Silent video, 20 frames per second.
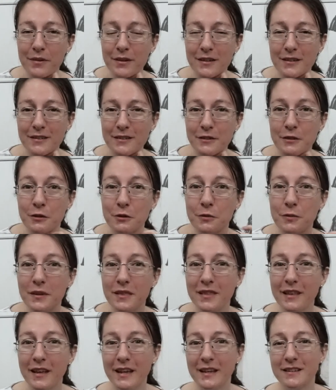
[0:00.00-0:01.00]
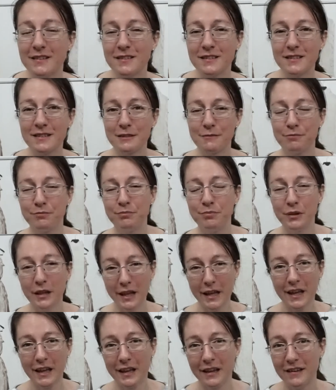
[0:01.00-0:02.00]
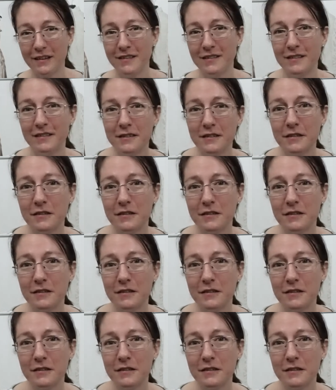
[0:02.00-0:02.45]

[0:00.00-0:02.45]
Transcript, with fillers: could do with like just plain